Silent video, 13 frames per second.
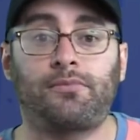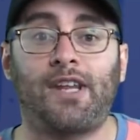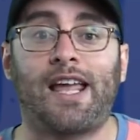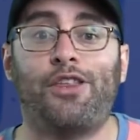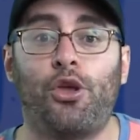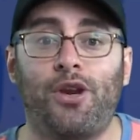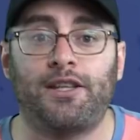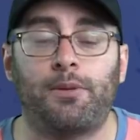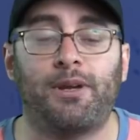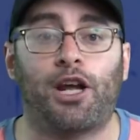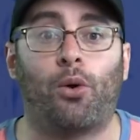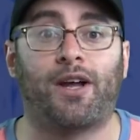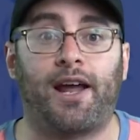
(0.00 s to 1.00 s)
And you to be
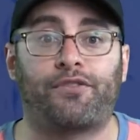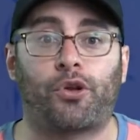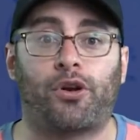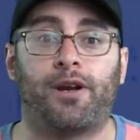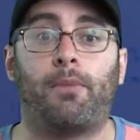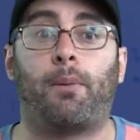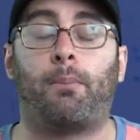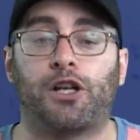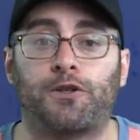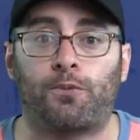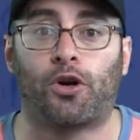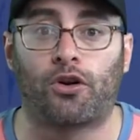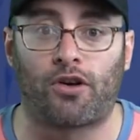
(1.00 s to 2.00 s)
going after him
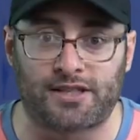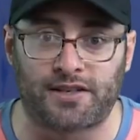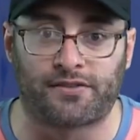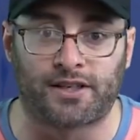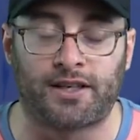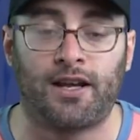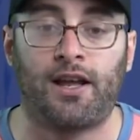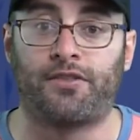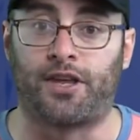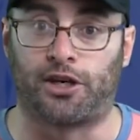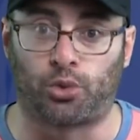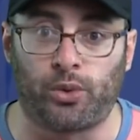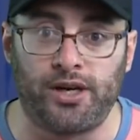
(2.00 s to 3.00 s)
much more aggressively than
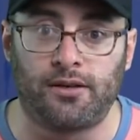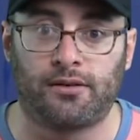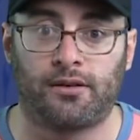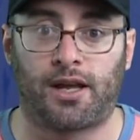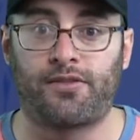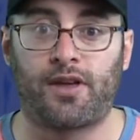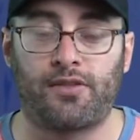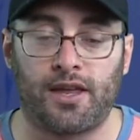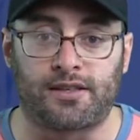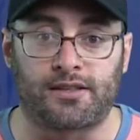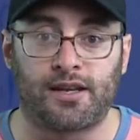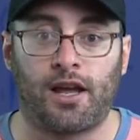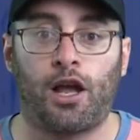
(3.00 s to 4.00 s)
a tweet. And then
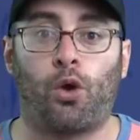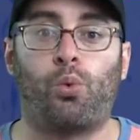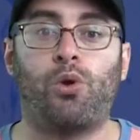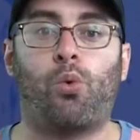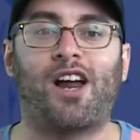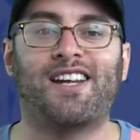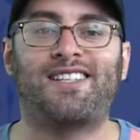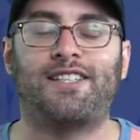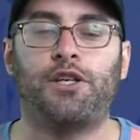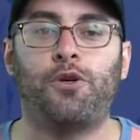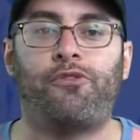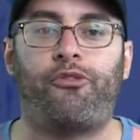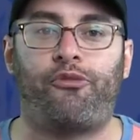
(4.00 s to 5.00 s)
this, we want to see
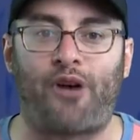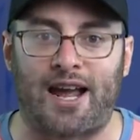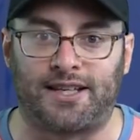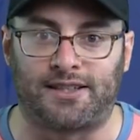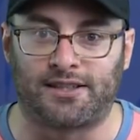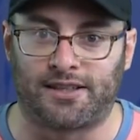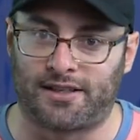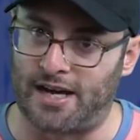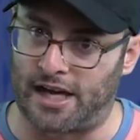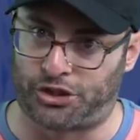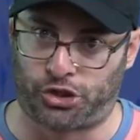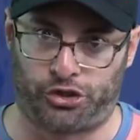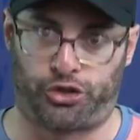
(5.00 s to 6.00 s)
you fight,
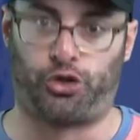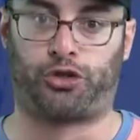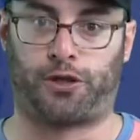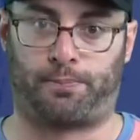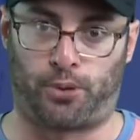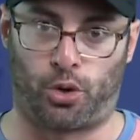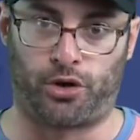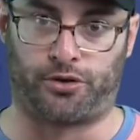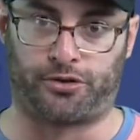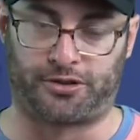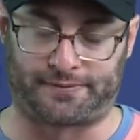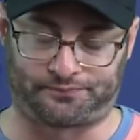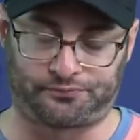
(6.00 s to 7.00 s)
not just your
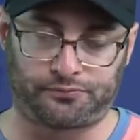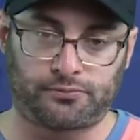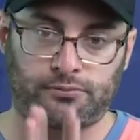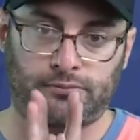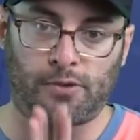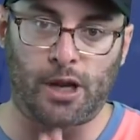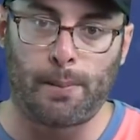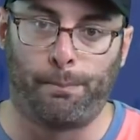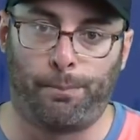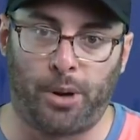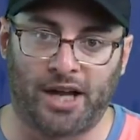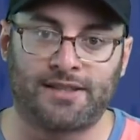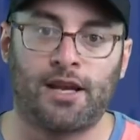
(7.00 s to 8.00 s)
supporters,
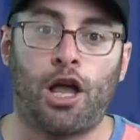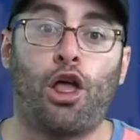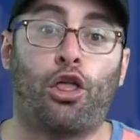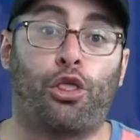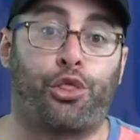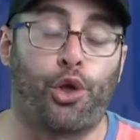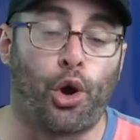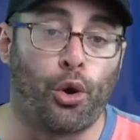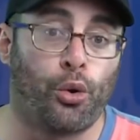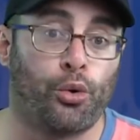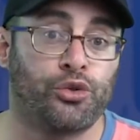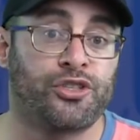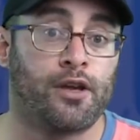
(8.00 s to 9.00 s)
but
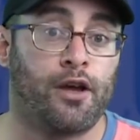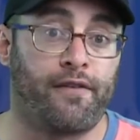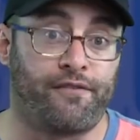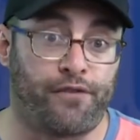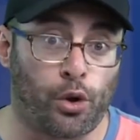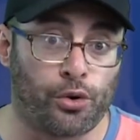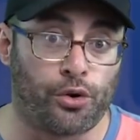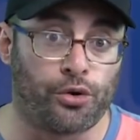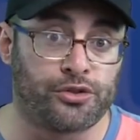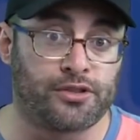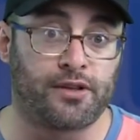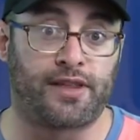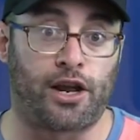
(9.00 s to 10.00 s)
those
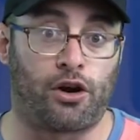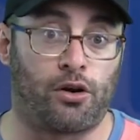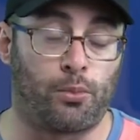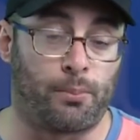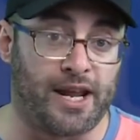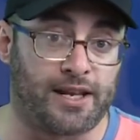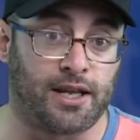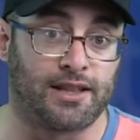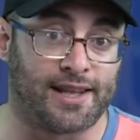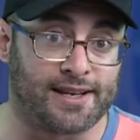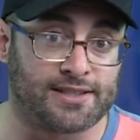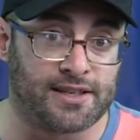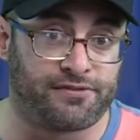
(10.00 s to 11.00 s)
voters that are making
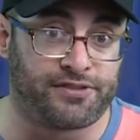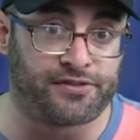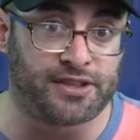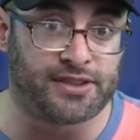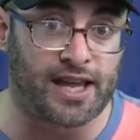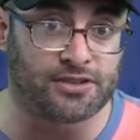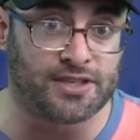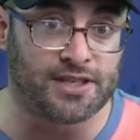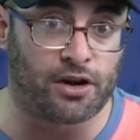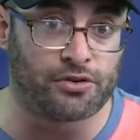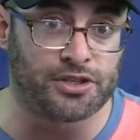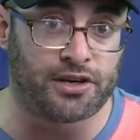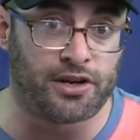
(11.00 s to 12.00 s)
less than
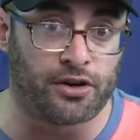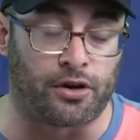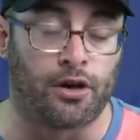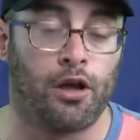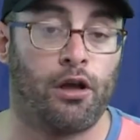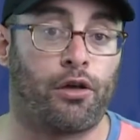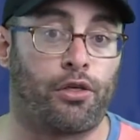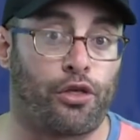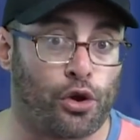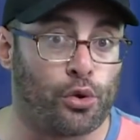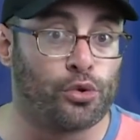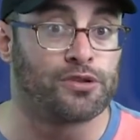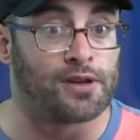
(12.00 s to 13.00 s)
$50,000 a year,
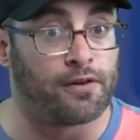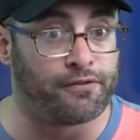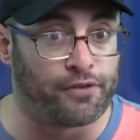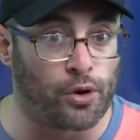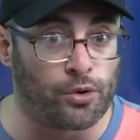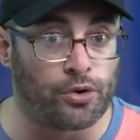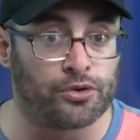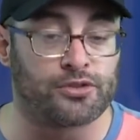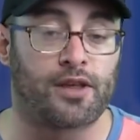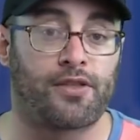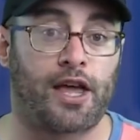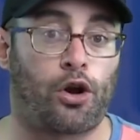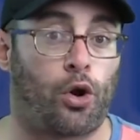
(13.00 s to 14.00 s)
those voters
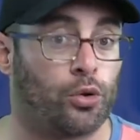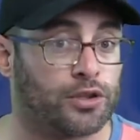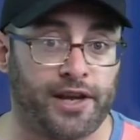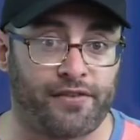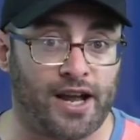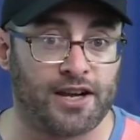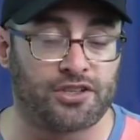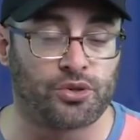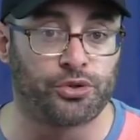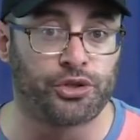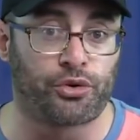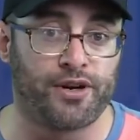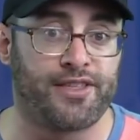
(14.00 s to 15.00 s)
that only have a high school
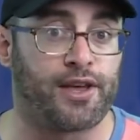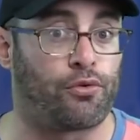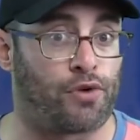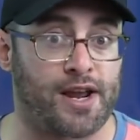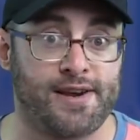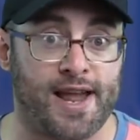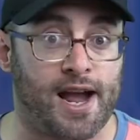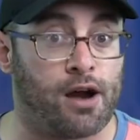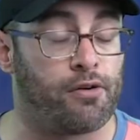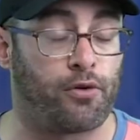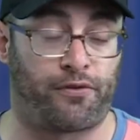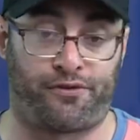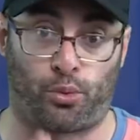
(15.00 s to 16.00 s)
degree that right
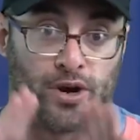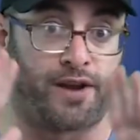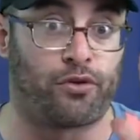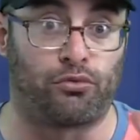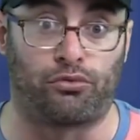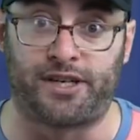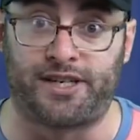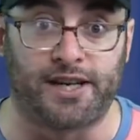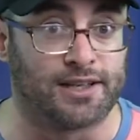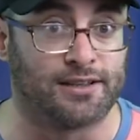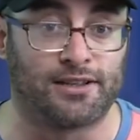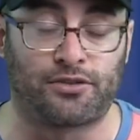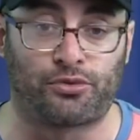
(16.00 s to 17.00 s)
now, for whatever
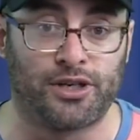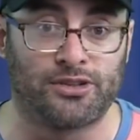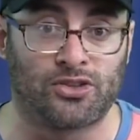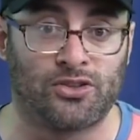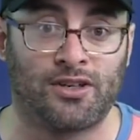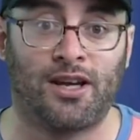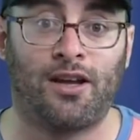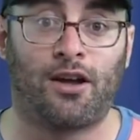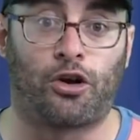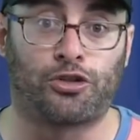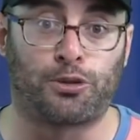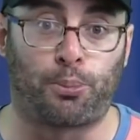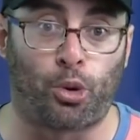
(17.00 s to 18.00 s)
ridiculous reason,
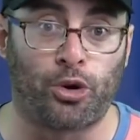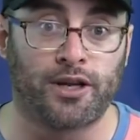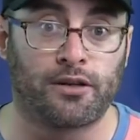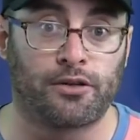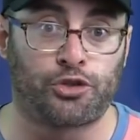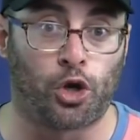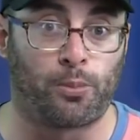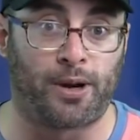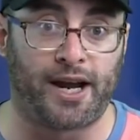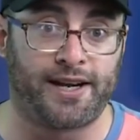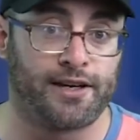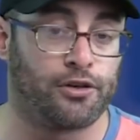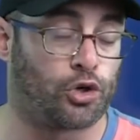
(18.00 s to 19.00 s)
are supporting Joe
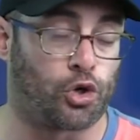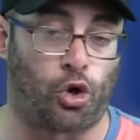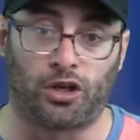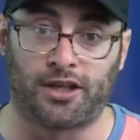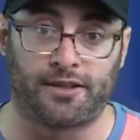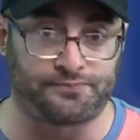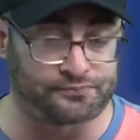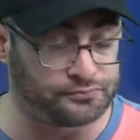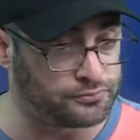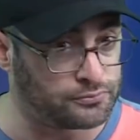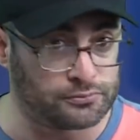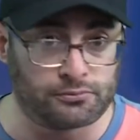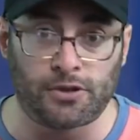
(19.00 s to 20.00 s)
Biden, call it
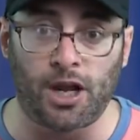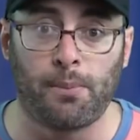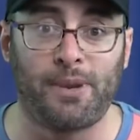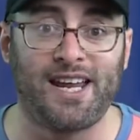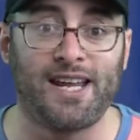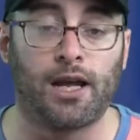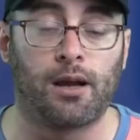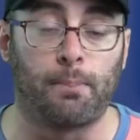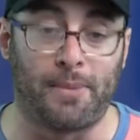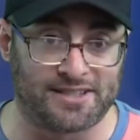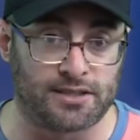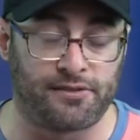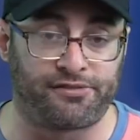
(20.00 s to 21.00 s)
being
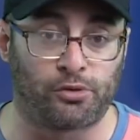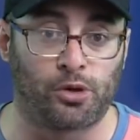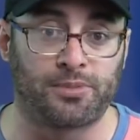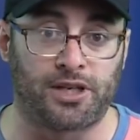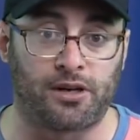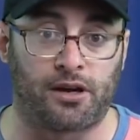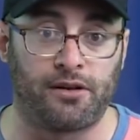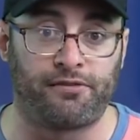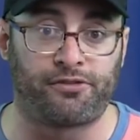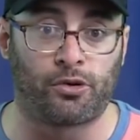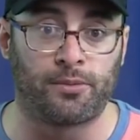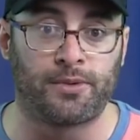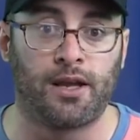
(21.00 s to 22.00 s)
misinformed and
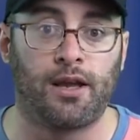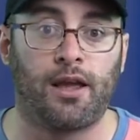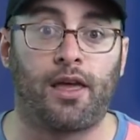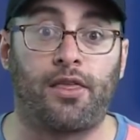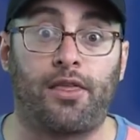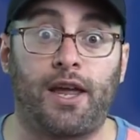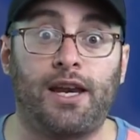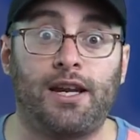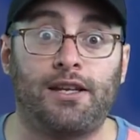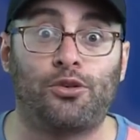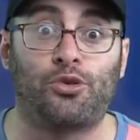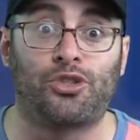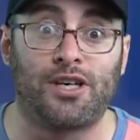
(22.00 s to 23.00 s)
uninformed. They
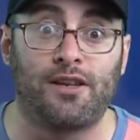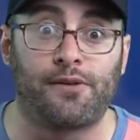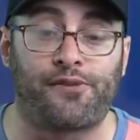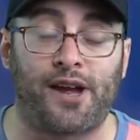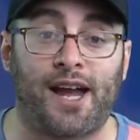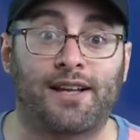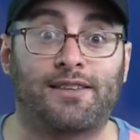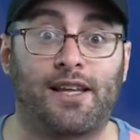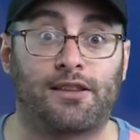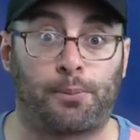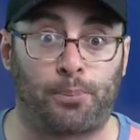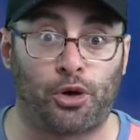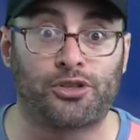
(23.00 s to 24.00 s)
need to see the fact that
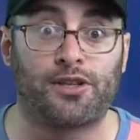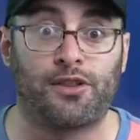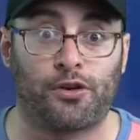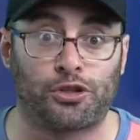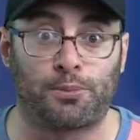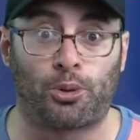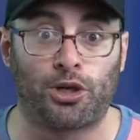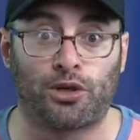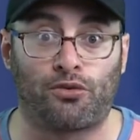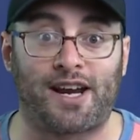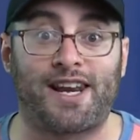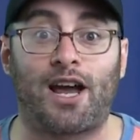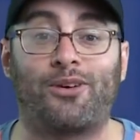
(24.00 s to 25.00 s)
the person they're supporting
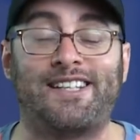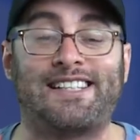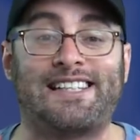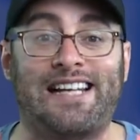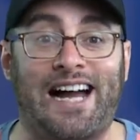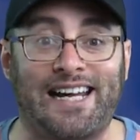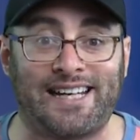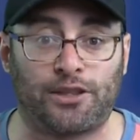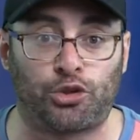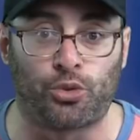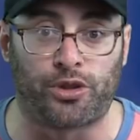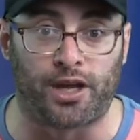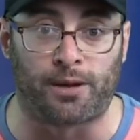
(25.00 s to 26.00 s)
right now is lying
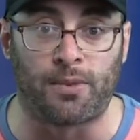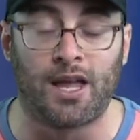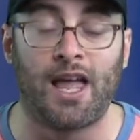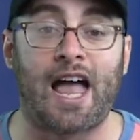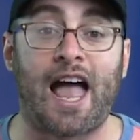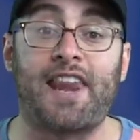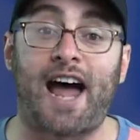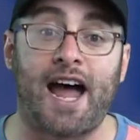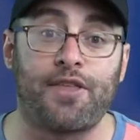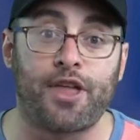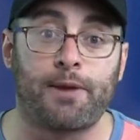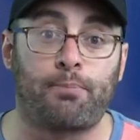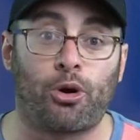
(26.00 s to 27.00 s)
to them. And I
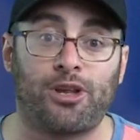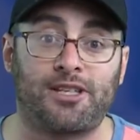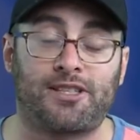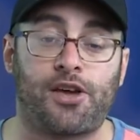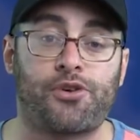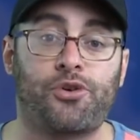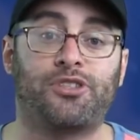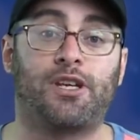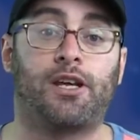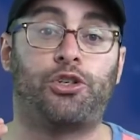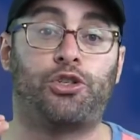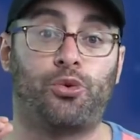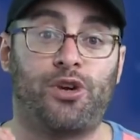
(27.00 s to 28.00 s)
think Bernie Sanders
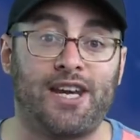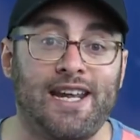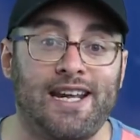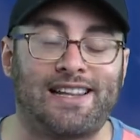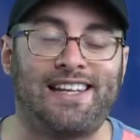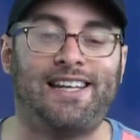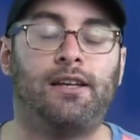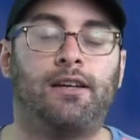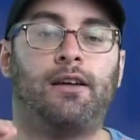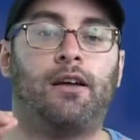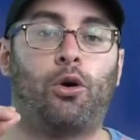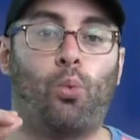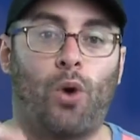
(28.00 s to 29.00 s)
is uniquely
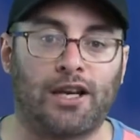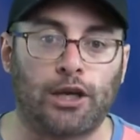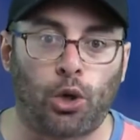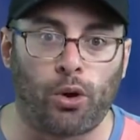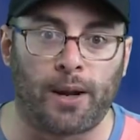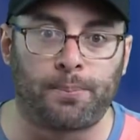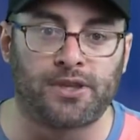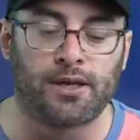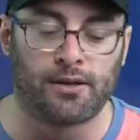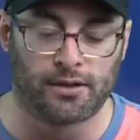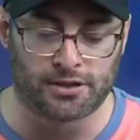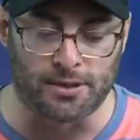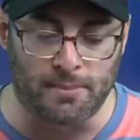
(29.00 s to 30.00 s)
well-equipped
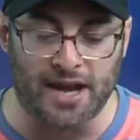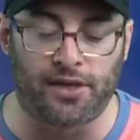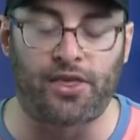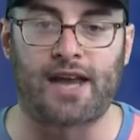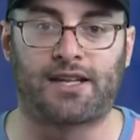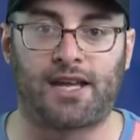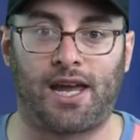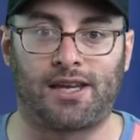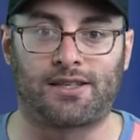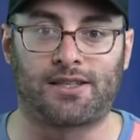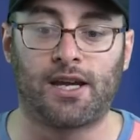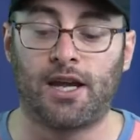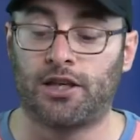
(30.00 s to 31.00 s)
to make that
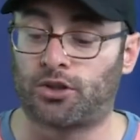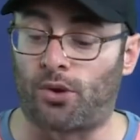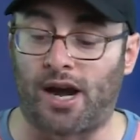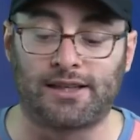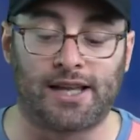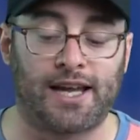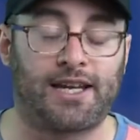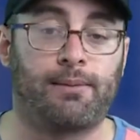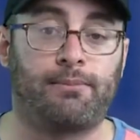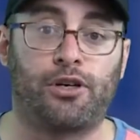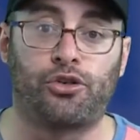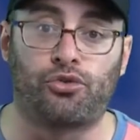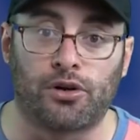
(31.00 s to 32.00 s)
case. So I'd like him
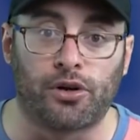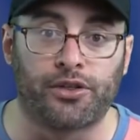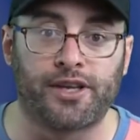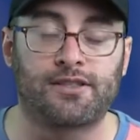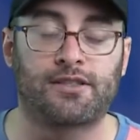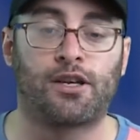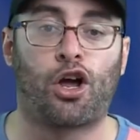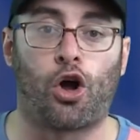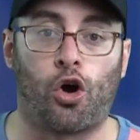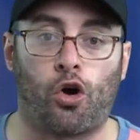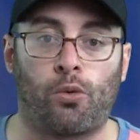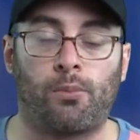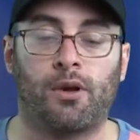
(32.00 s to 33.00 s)
to drill this
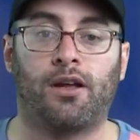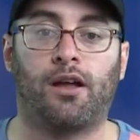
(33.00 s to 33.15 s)
home